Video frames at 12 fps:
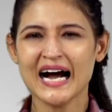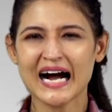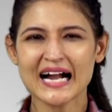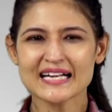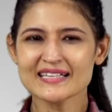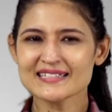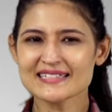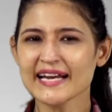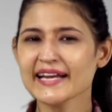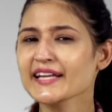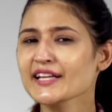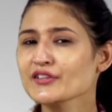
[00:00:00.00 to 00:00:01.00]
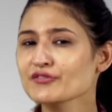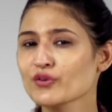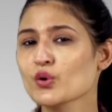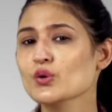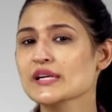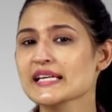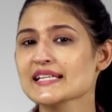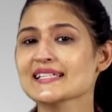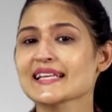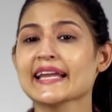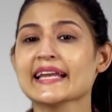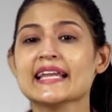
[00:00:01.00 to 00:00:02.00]
Understanding the 4 Ds
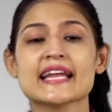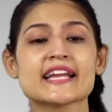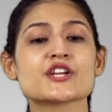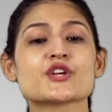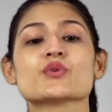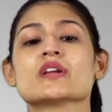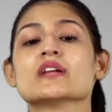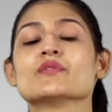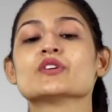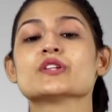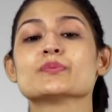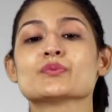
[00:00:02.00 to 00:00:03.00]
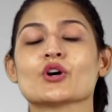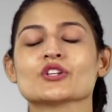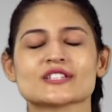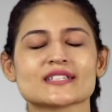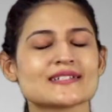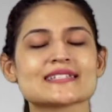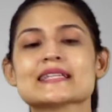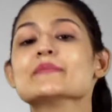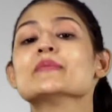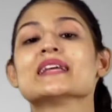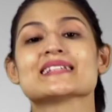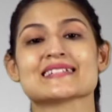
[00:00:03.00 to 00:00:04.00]
can let you deliver the project
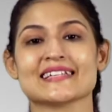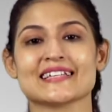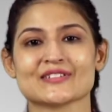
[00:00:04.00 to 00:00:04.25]
seamlessly.